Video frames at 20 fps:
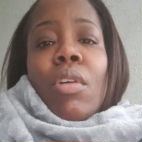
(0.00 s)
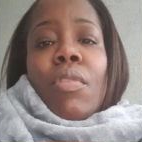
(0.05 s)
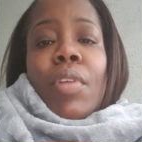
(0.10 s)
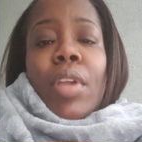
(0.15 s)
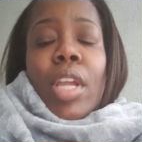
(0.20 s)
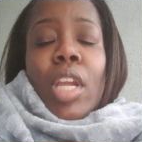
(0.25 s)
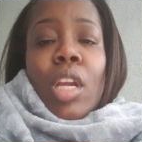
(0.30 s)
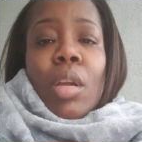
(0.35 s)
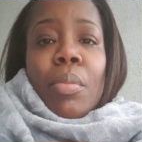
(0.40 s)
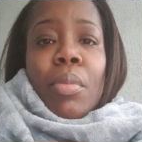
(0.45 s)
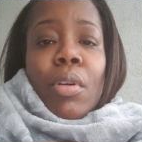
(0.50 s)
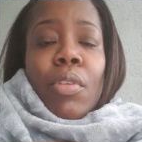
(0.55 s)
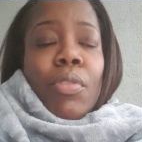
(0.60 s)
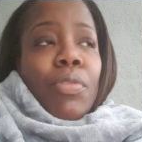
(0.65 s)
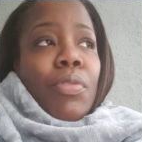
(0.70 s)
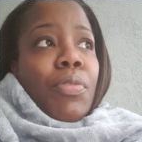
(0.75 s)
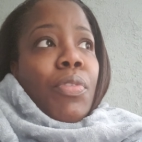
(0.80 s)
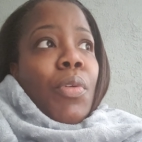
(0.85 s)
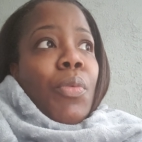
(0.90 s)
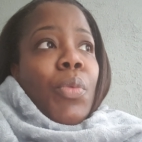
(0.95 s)
over here,
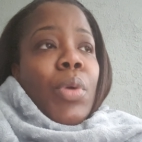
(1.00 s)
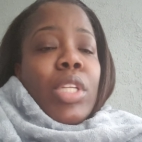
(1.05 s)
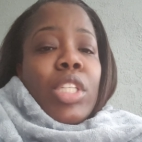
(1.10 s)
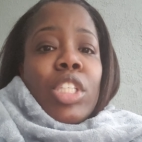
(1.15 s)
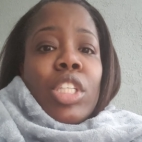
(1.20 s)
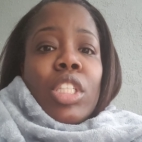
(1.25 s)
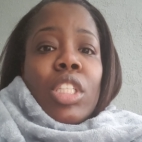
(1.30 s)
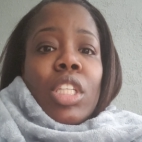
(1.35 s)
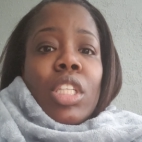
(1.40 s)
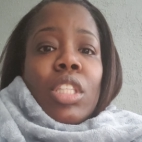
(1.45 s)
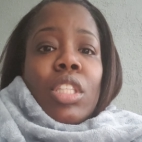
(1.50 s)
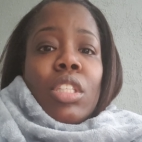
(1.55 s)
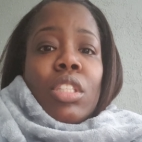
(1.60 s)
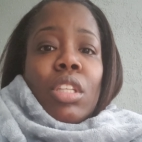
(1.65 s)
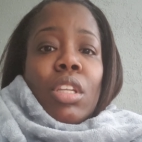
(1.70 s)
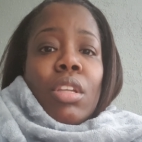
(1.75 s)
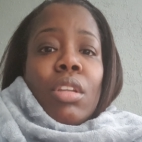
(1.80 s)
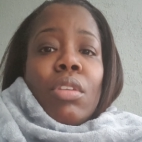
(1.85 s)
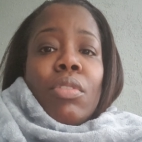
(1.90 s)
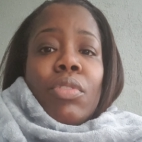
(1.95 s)
but from when she did this
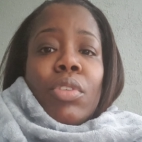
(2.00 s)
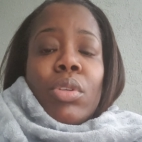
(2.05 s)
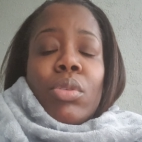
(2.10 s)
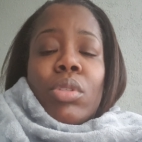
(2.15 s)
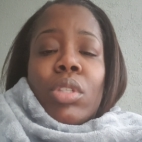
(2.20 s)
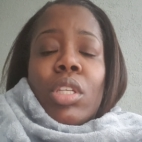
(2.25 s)
interview,